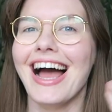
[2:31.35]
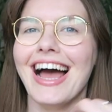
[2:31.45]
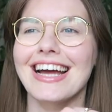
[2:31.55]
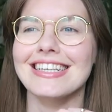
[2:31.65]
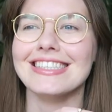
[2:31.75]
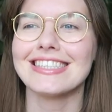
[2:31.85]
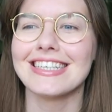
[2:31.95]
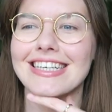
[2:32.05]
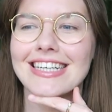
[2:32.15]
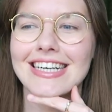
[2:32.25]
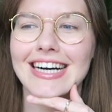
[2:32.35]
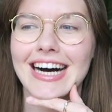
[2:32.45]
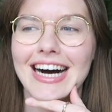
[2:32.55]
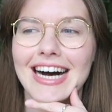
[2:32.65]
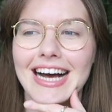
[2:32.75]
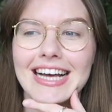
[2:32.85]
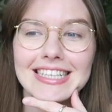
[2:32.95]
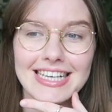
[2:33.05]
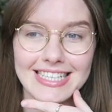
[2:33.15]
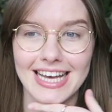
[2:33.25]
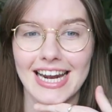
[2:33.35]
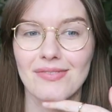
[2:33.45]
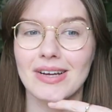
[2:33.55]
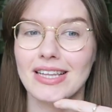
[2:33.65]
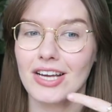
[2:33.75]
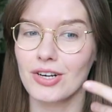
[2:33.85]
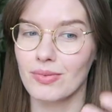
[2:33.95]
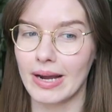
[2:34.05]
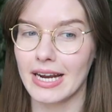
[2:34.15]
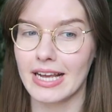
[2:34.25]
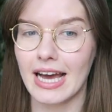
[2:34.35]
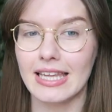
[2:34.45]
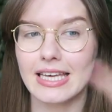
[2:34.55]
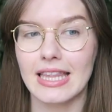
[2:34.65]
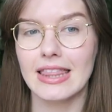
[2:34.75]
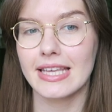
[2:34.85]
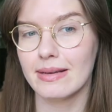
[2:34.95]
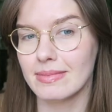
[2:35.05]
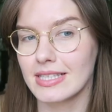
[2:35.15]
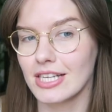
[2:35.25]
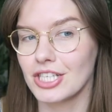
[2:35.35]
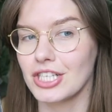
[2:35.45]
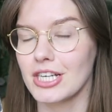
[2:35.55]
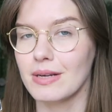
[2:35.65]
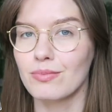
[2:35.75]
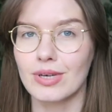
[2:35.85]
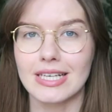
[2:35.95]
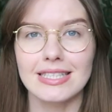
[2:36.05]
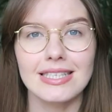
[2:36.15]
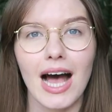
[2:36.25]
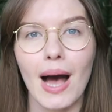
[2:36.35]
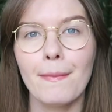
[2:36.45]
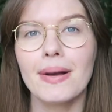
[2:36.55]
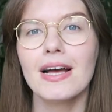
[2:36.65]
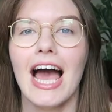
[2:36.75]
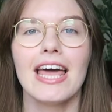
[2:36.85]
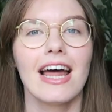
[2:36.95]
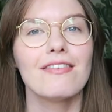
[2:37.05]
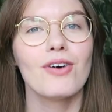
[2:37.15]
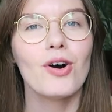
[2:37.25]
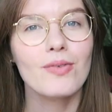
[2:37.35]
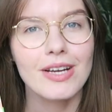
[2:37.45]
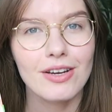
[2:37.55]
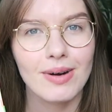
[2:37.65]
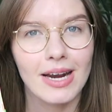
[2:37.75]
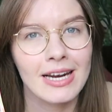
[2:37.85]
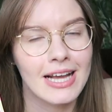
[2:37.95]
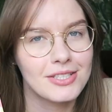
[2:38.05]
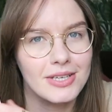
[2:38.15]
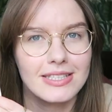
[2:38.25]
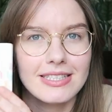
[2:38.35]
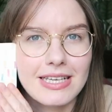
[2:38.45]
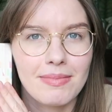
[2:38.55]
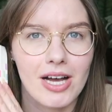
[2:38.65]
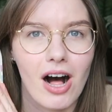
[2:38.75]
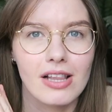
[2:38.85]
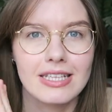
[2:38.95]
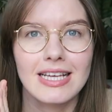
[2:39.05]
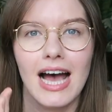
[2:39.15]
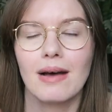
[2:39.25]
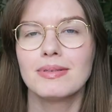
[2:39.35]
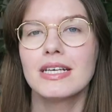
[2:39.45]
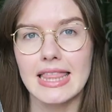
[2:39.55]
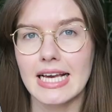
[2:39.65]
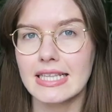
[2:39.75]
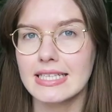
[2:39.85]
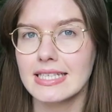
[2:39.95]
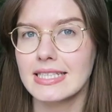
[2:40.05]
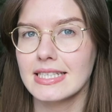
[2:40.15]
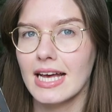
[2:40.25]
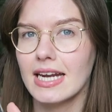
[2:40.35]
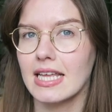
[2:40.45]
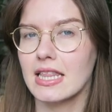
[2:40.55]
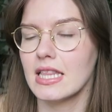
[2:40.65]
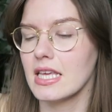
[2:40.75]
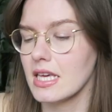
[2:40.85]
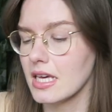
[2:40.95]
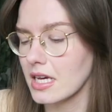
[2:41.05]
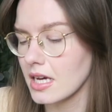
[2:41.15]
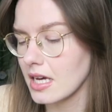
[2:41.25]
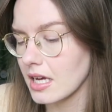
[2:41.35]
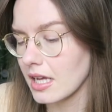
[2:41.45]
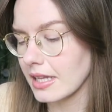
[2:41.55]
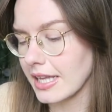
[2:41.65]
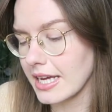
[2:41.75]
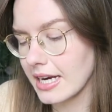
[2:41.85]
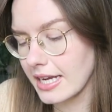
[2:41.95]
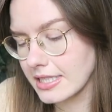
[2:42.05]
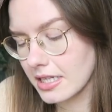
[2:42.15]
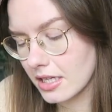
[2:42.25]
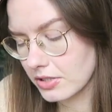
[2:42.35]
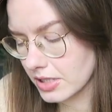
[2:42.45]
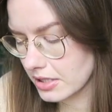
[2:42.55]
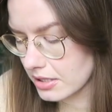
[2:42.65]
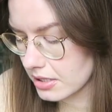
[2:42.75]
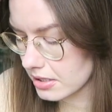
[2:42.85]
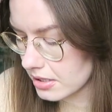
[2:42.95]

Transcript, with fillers: and uh as I said, I really like her writing. I like the themes that she brings up, and I've already read it, as you can see by all the tabs. I think this is set in the late eighteen hundreds,